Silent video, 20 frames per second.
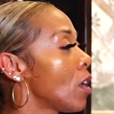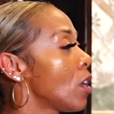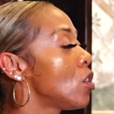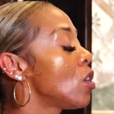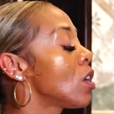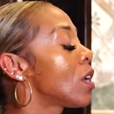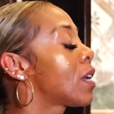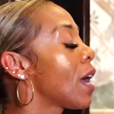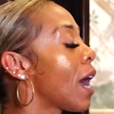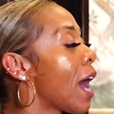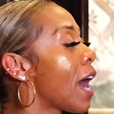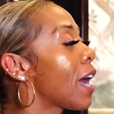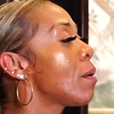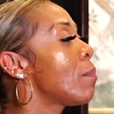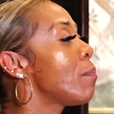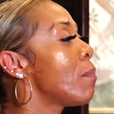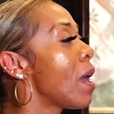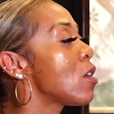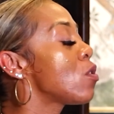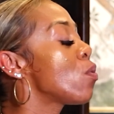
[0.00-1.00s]
You
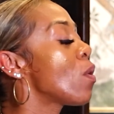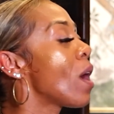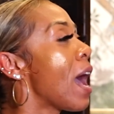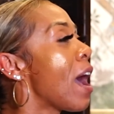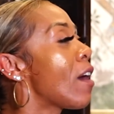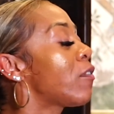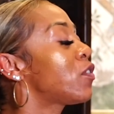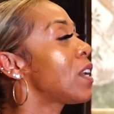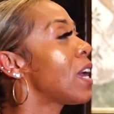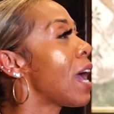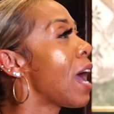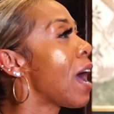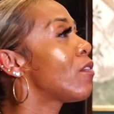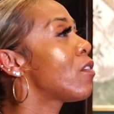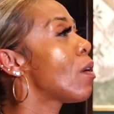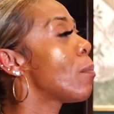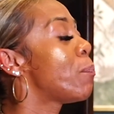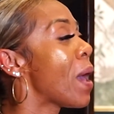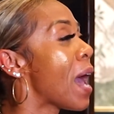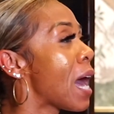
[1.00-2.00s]
have to have
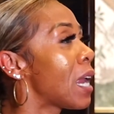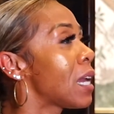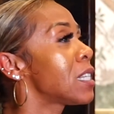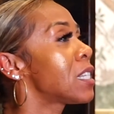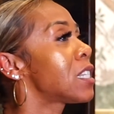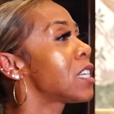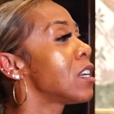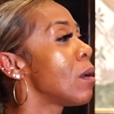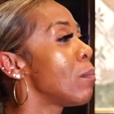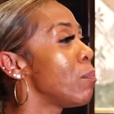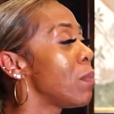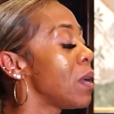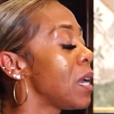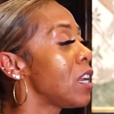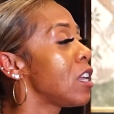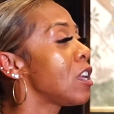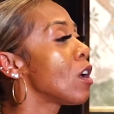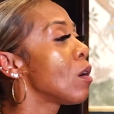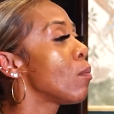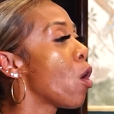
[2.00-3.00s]
a balance and a
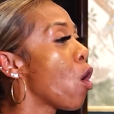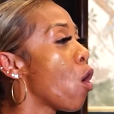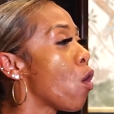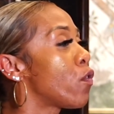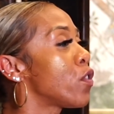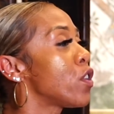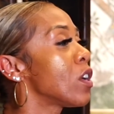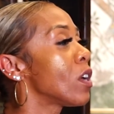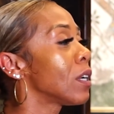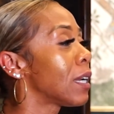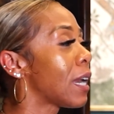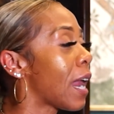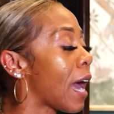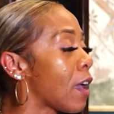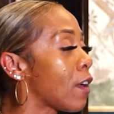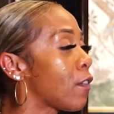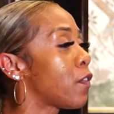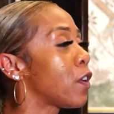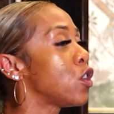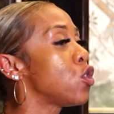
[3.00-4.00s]
medium over your
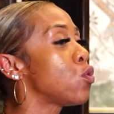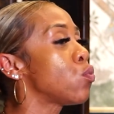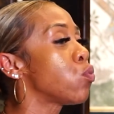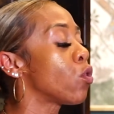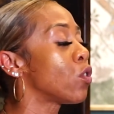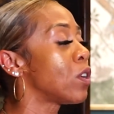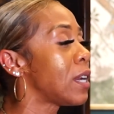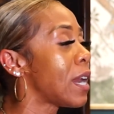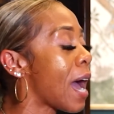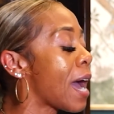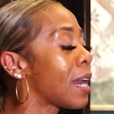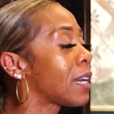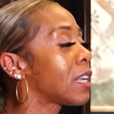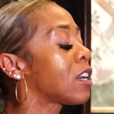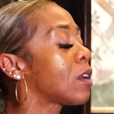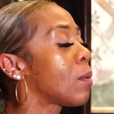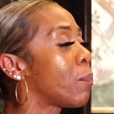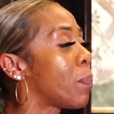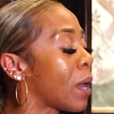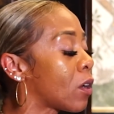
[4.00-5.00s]
life, and you will not get
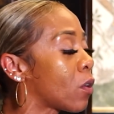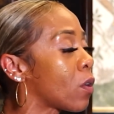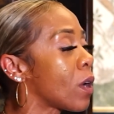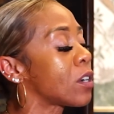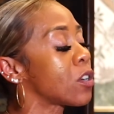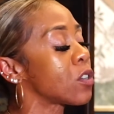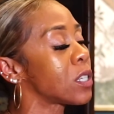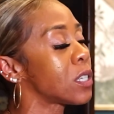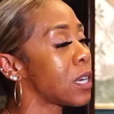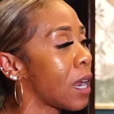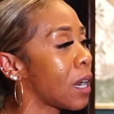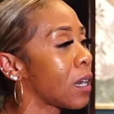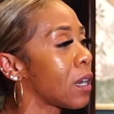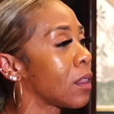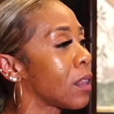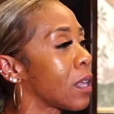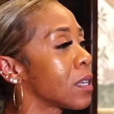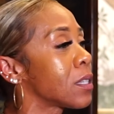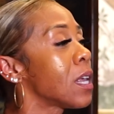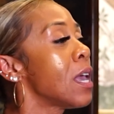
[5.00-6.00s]
a better understanding
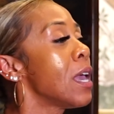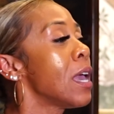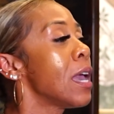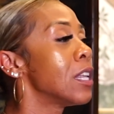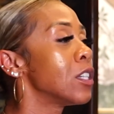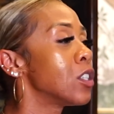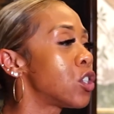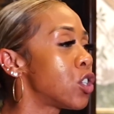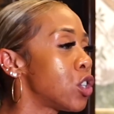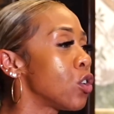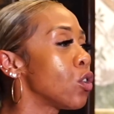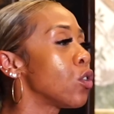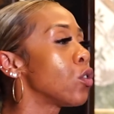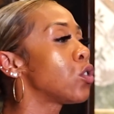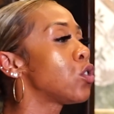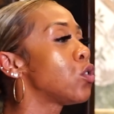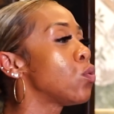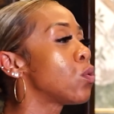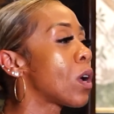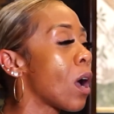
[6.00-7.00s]
this until
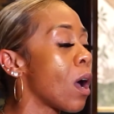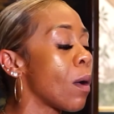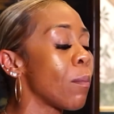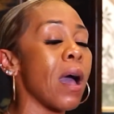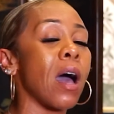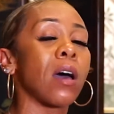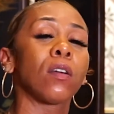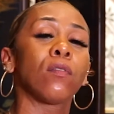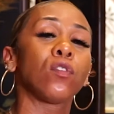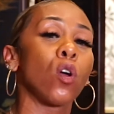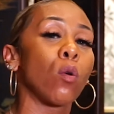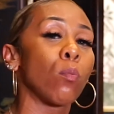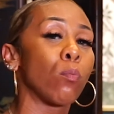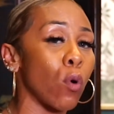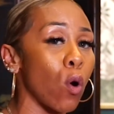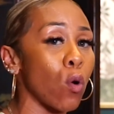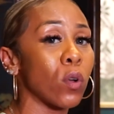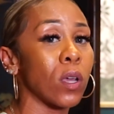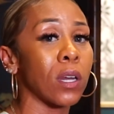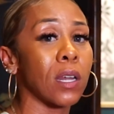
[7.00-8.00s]
you come out of your
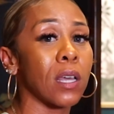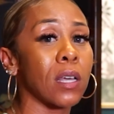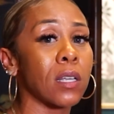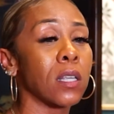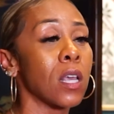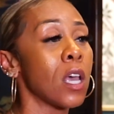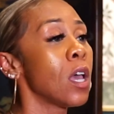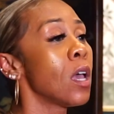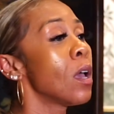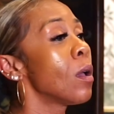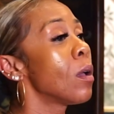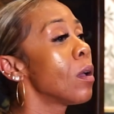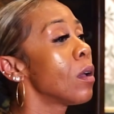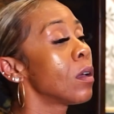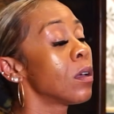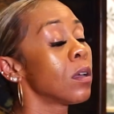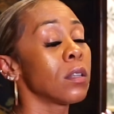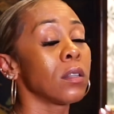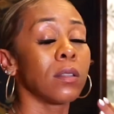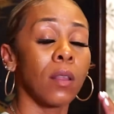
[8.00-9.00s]
brokenness.
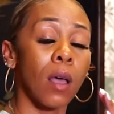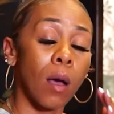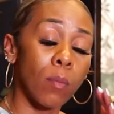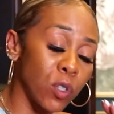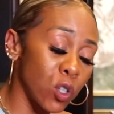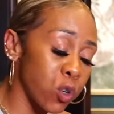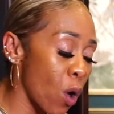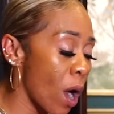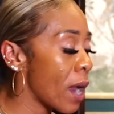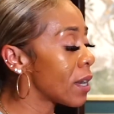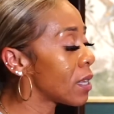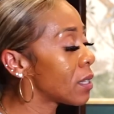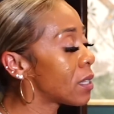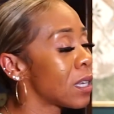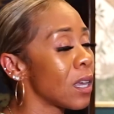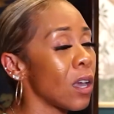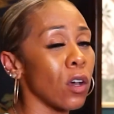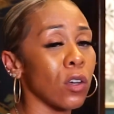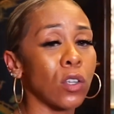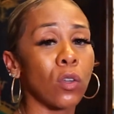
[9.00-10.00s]
I'm trying to
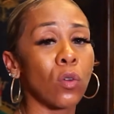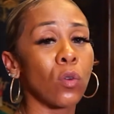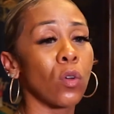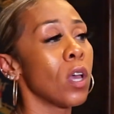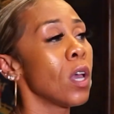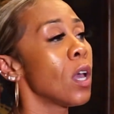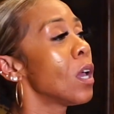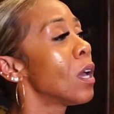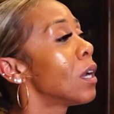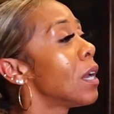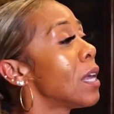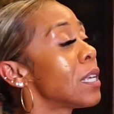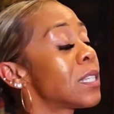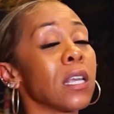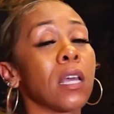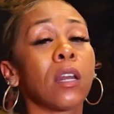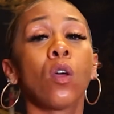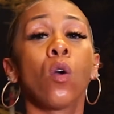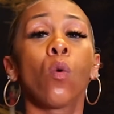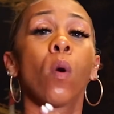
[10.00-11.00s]
tell you. Because some of
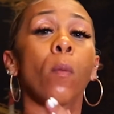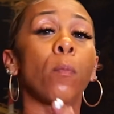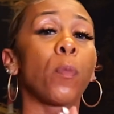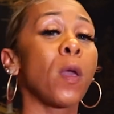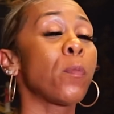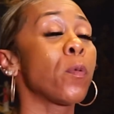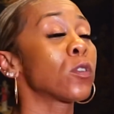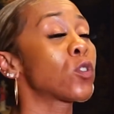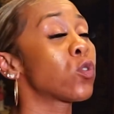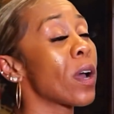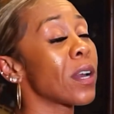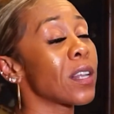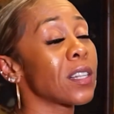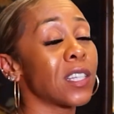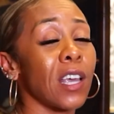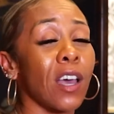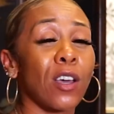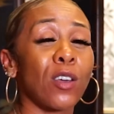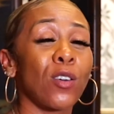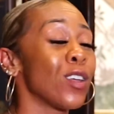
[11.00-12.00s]
y'all broke, period,
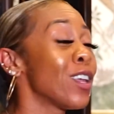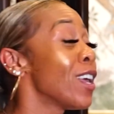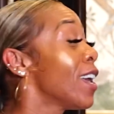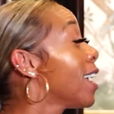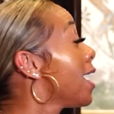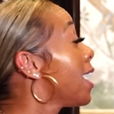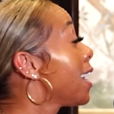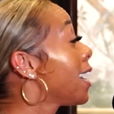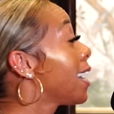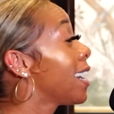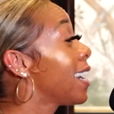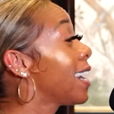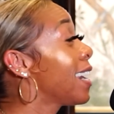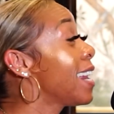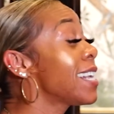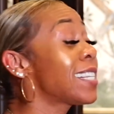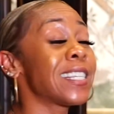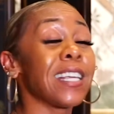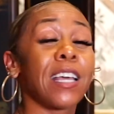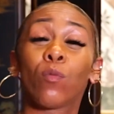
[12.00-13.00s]
and broken.
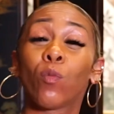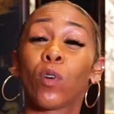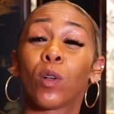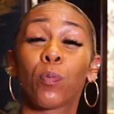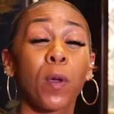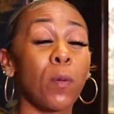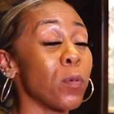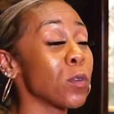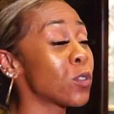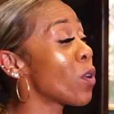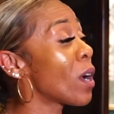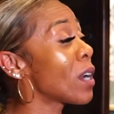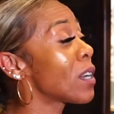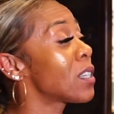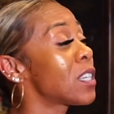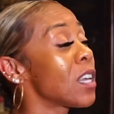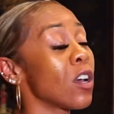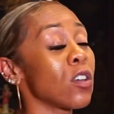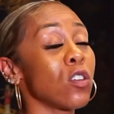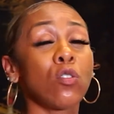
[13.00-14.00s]
Listen, when people try to
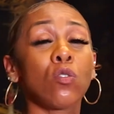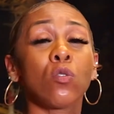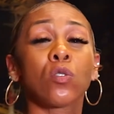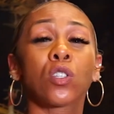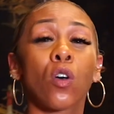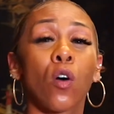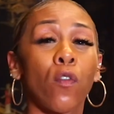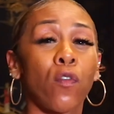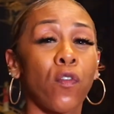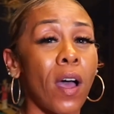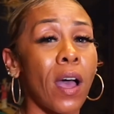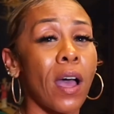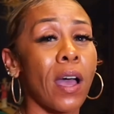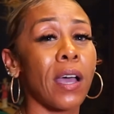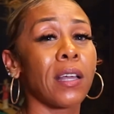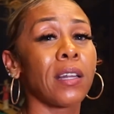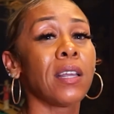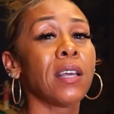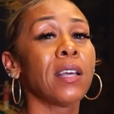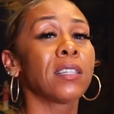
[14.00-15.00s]
tell you you're so
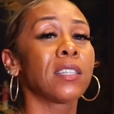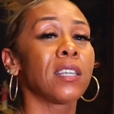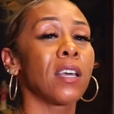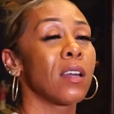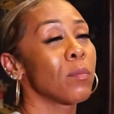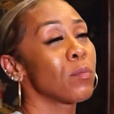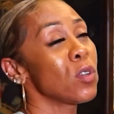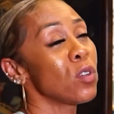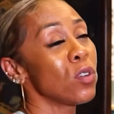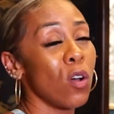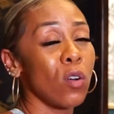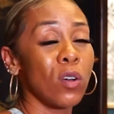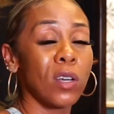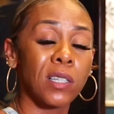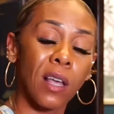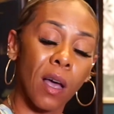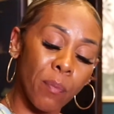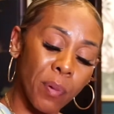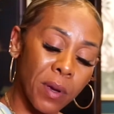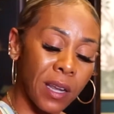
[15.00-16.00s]
fine, tell them, because
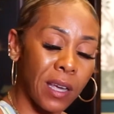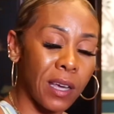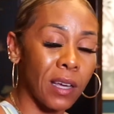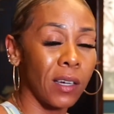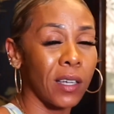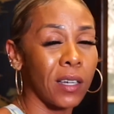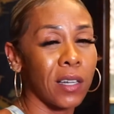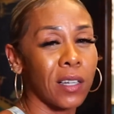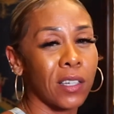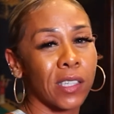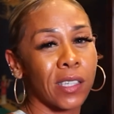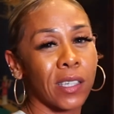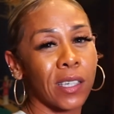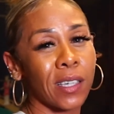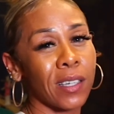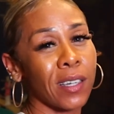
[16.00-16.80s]
I've been healing and shit.